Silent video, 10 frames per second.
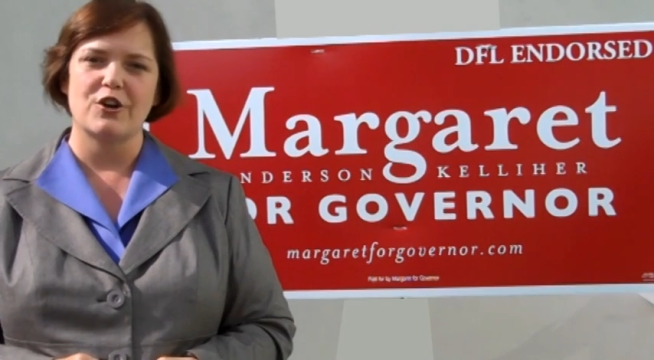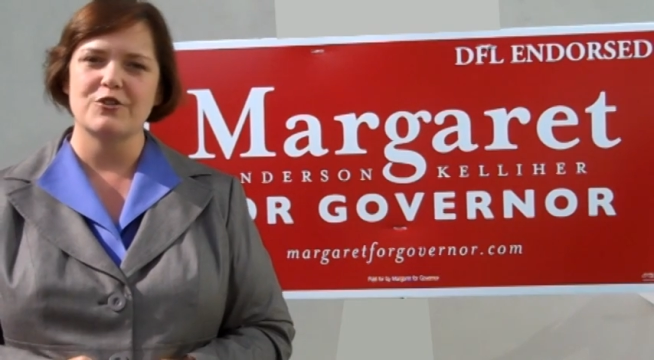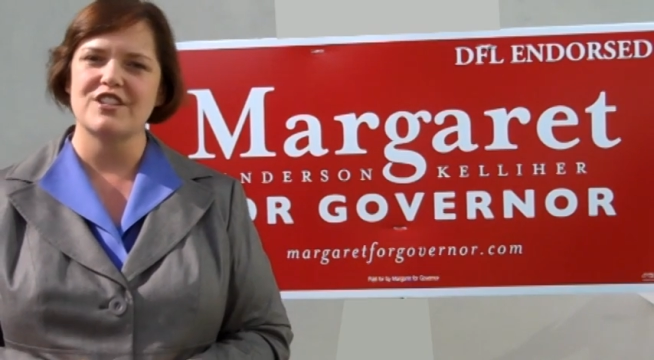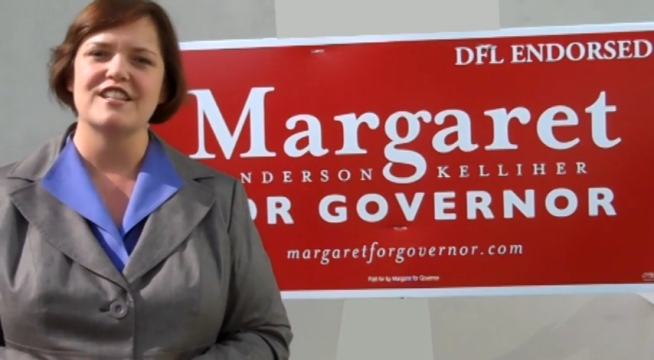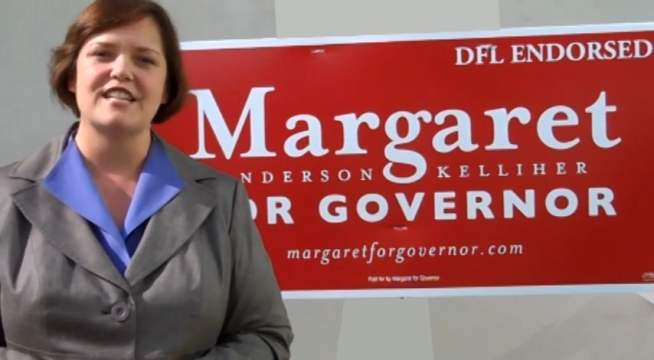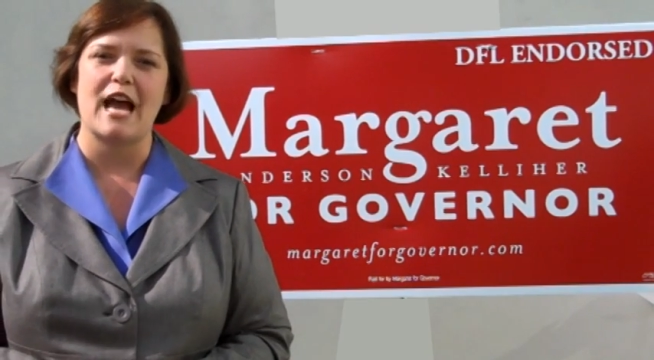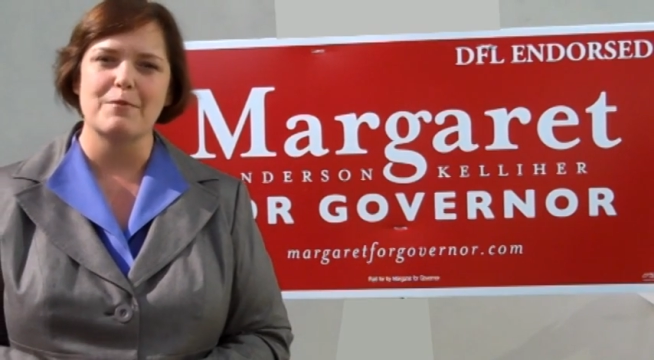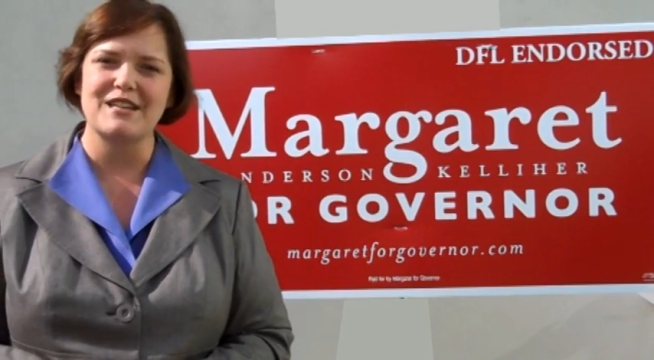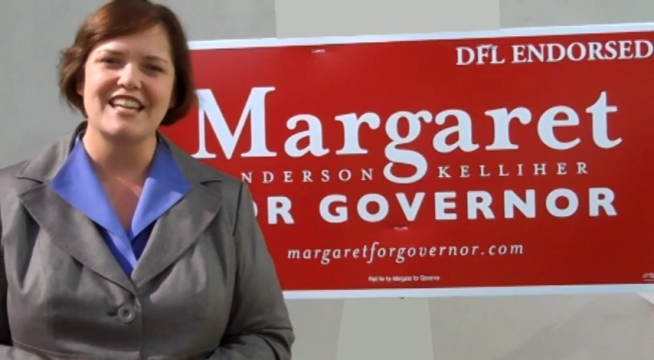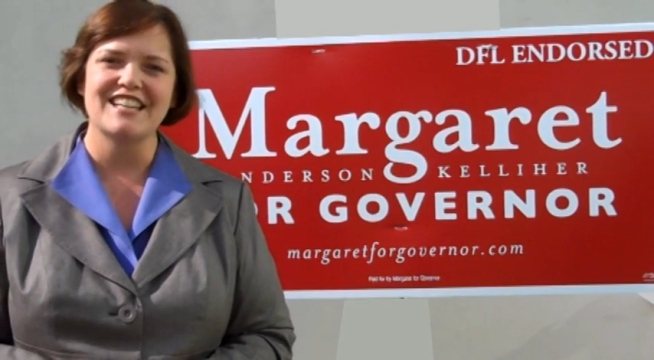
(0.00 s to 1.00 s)
Jones and the
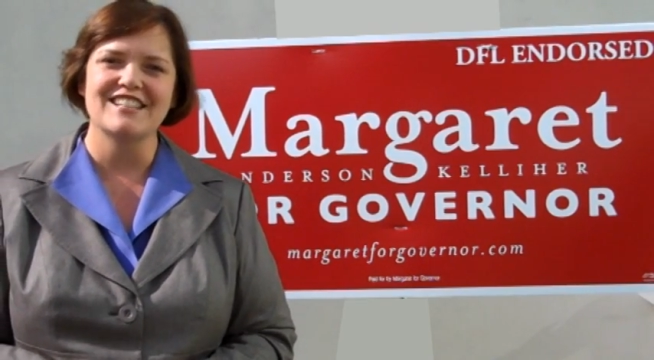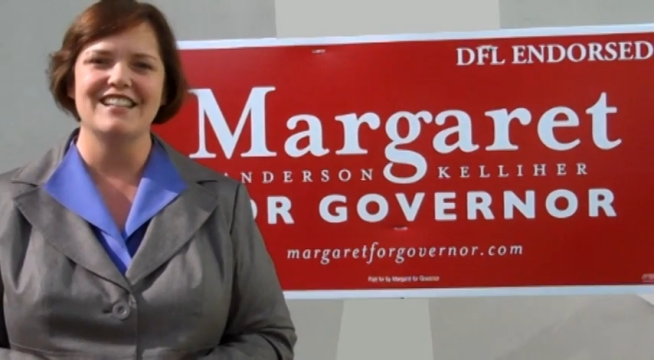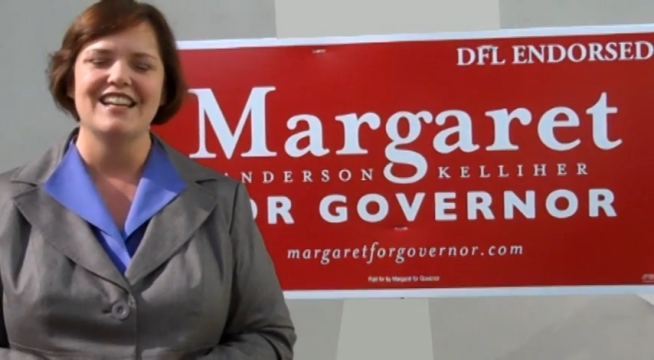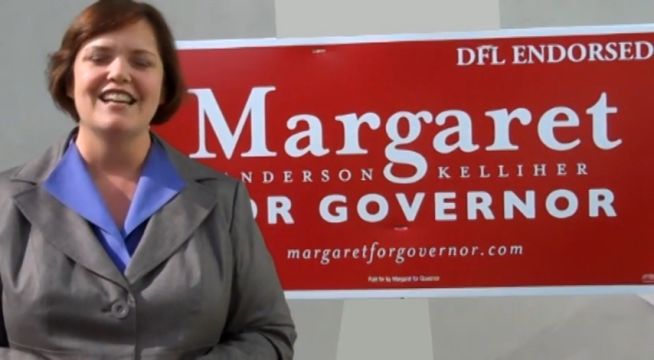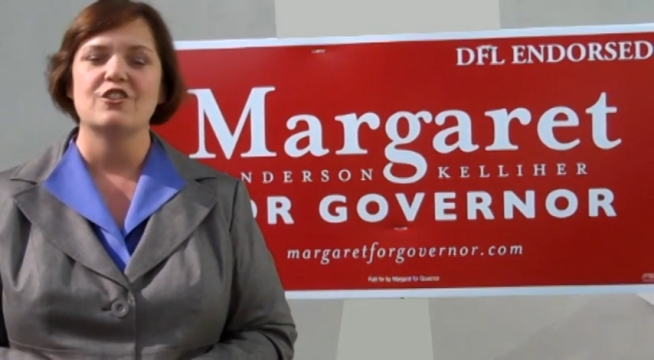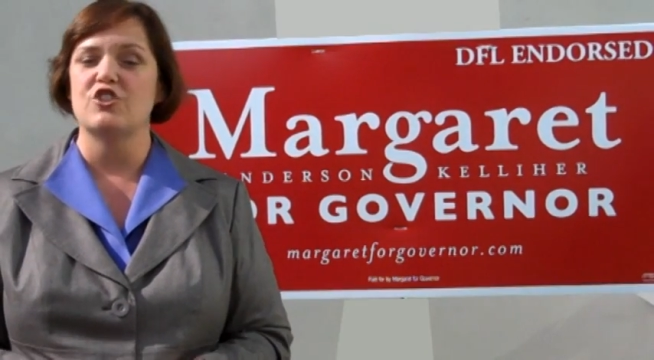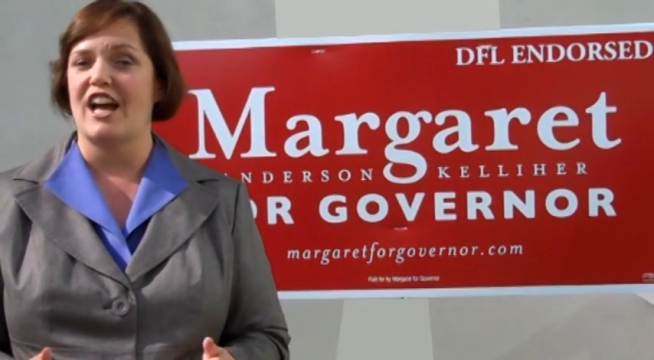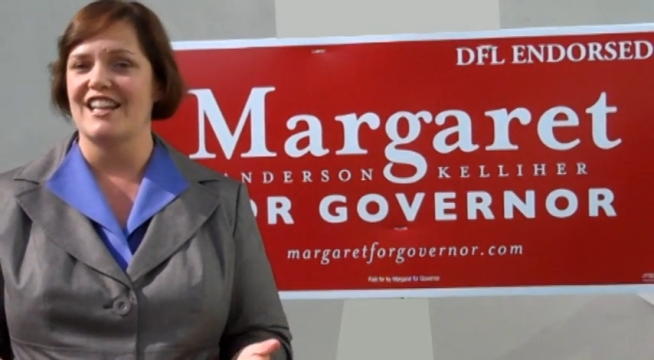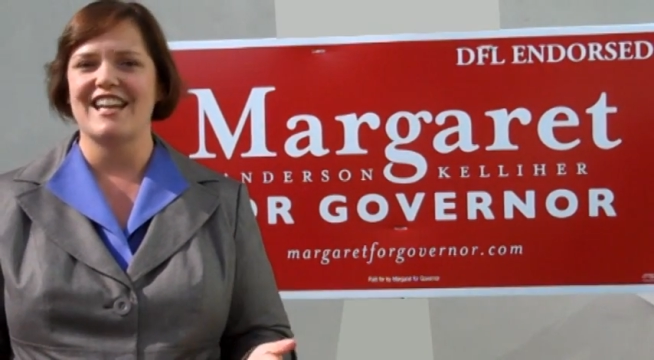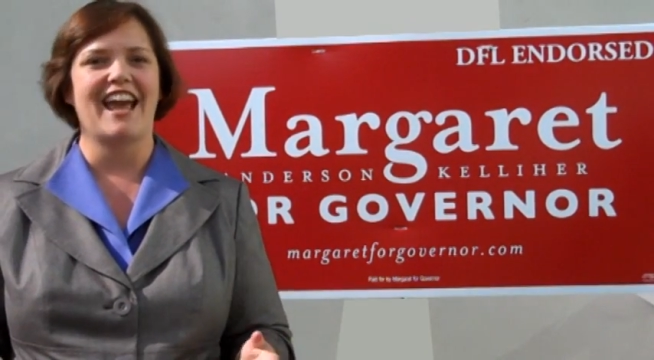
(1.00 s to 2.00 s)
Dap Kings,
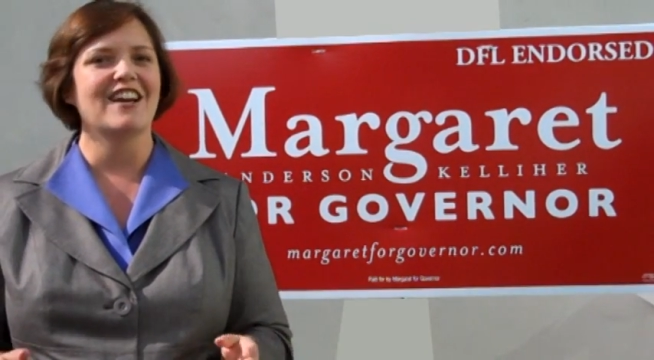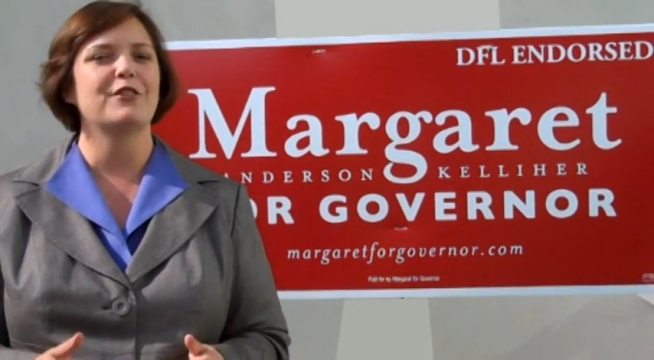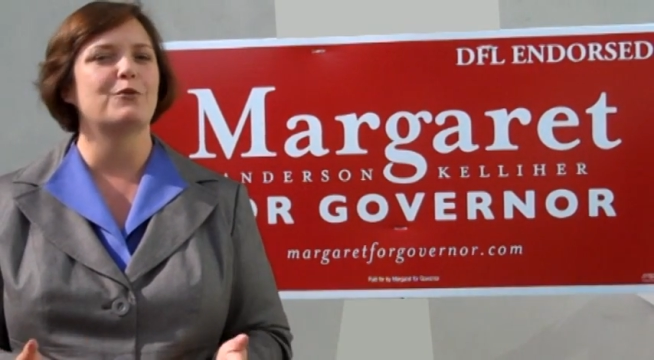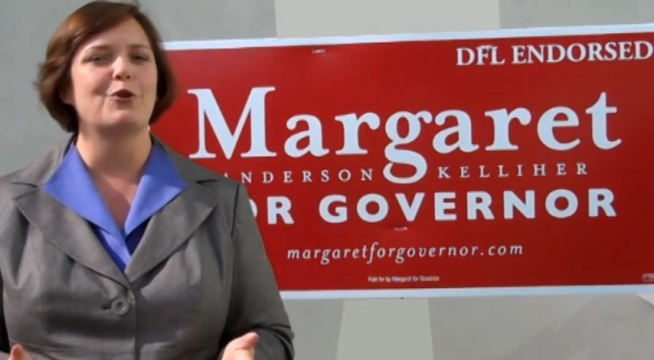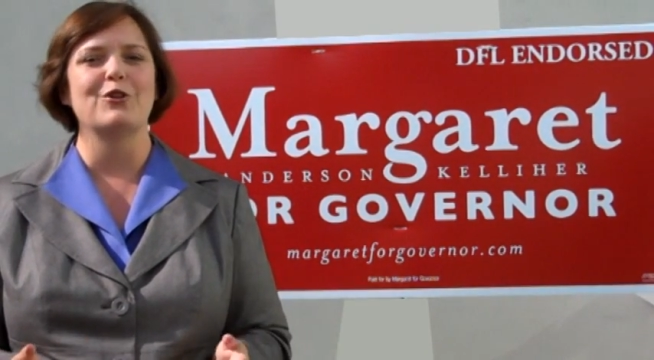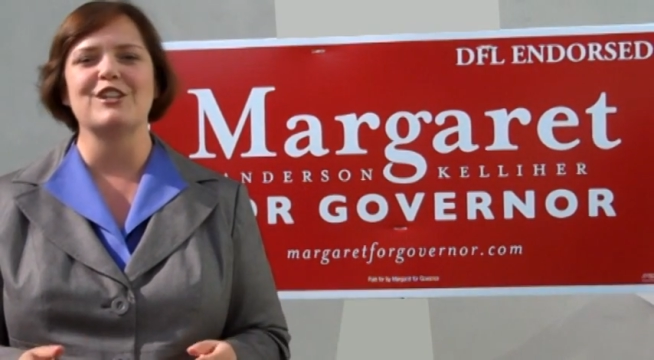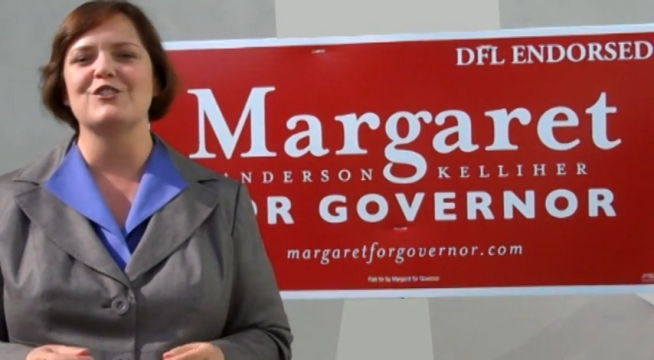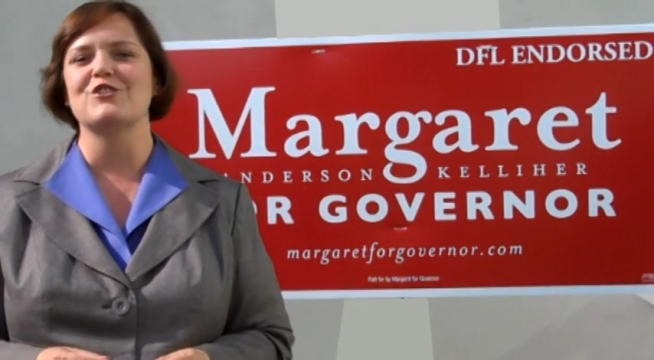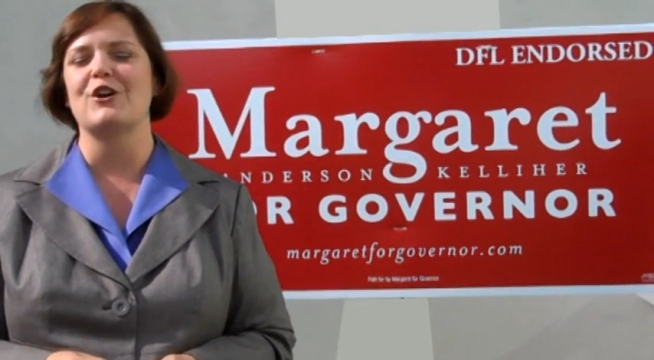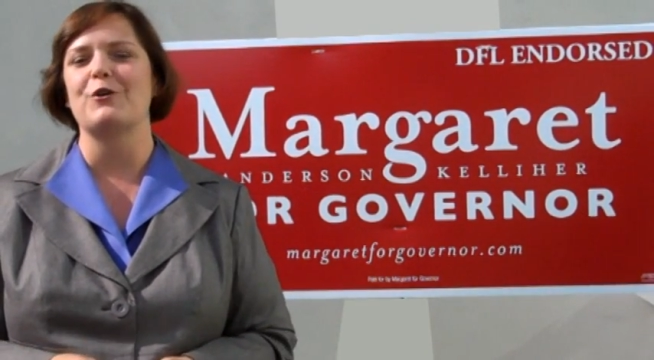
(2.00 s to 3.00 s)
Johnny Cash, the Rolling
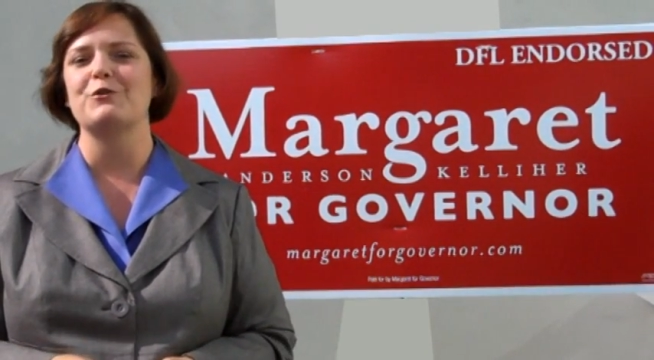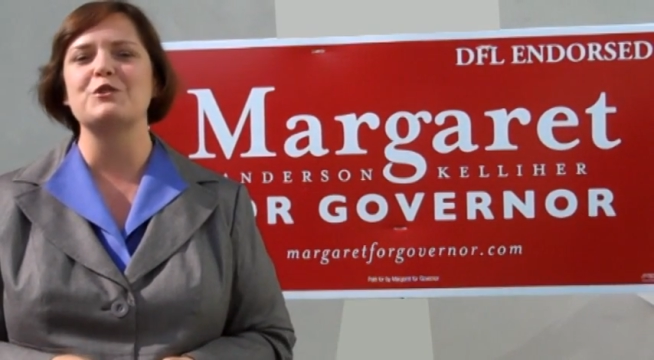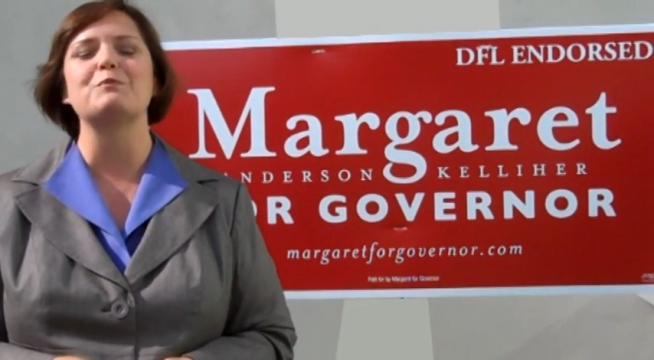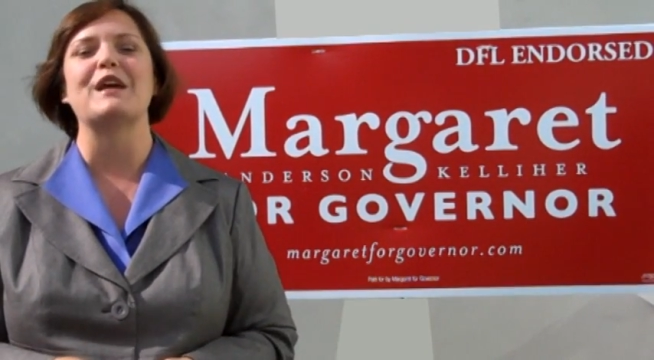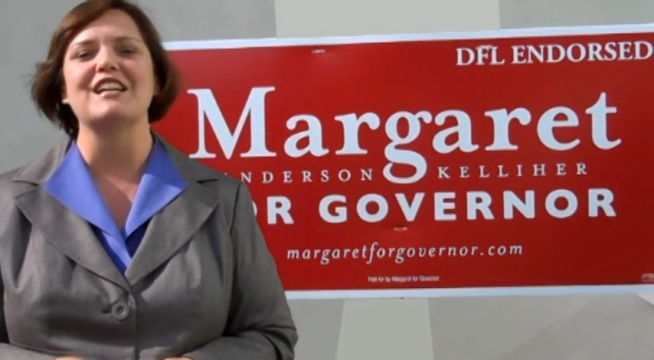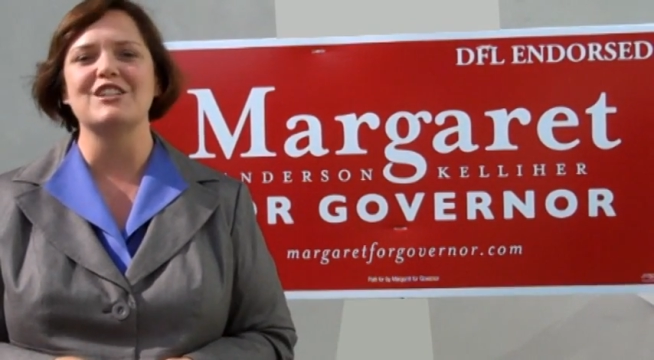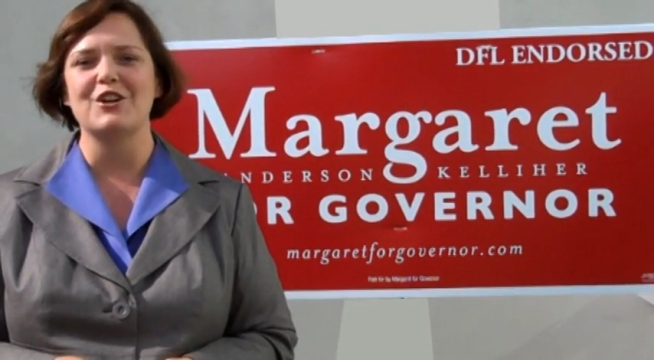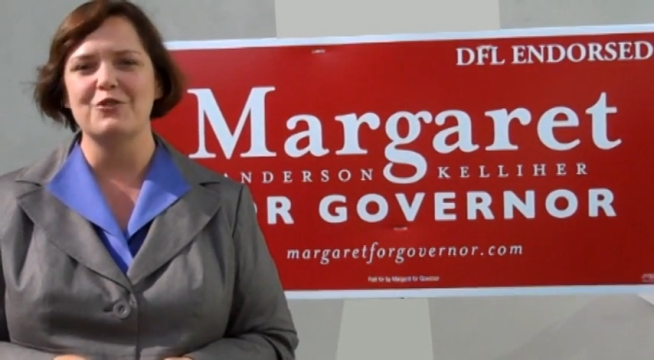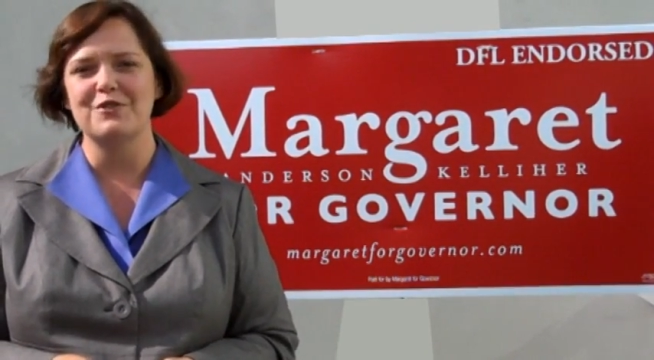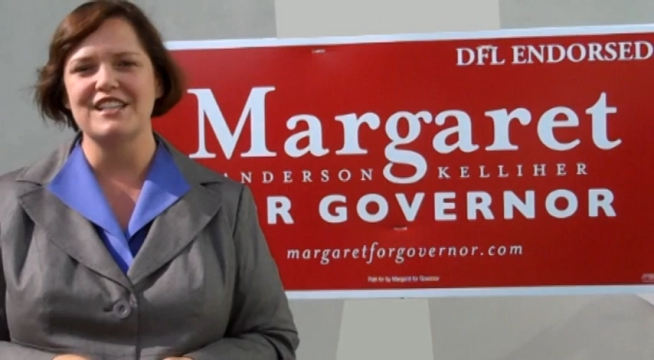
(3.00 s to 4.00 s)
Stones,
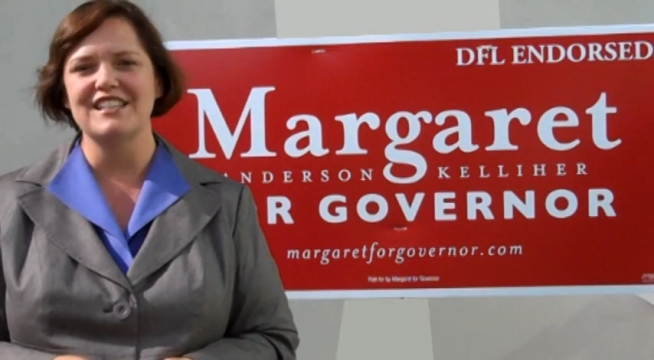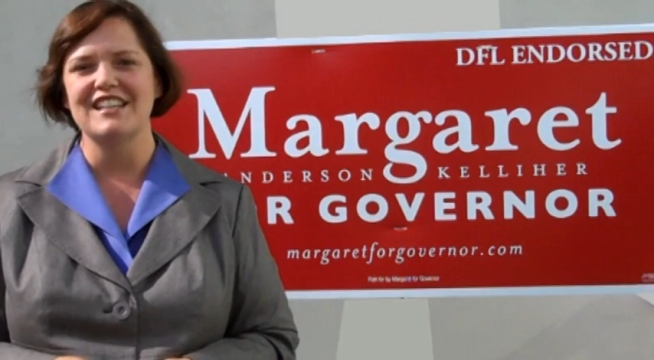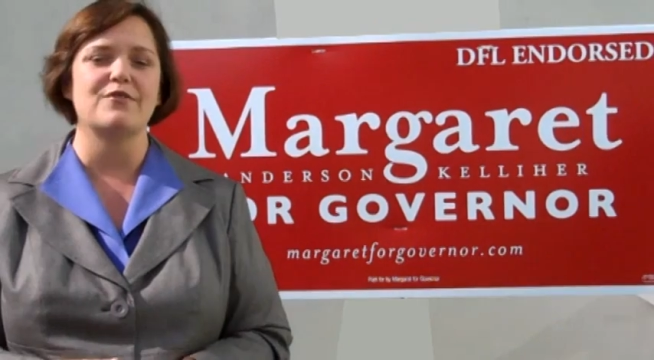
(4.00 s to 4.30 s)
Beethoven,